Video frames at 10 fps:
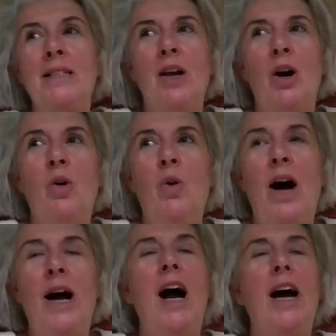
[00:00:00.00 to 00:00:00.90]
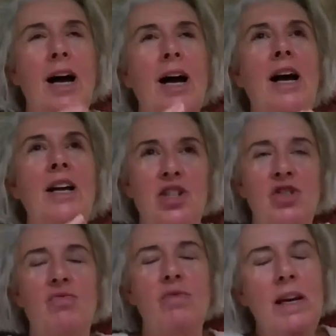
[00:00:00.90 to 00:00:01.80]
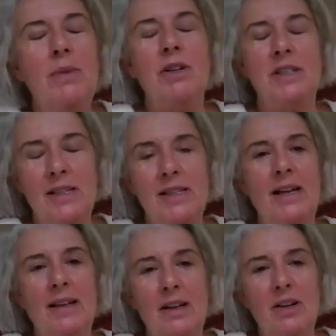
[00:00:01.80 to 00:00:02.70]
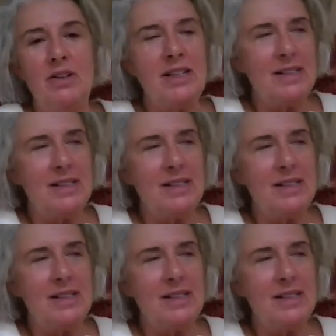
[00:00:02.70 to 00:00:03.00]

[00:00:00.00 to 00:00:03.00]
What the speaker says: So I just really wanted to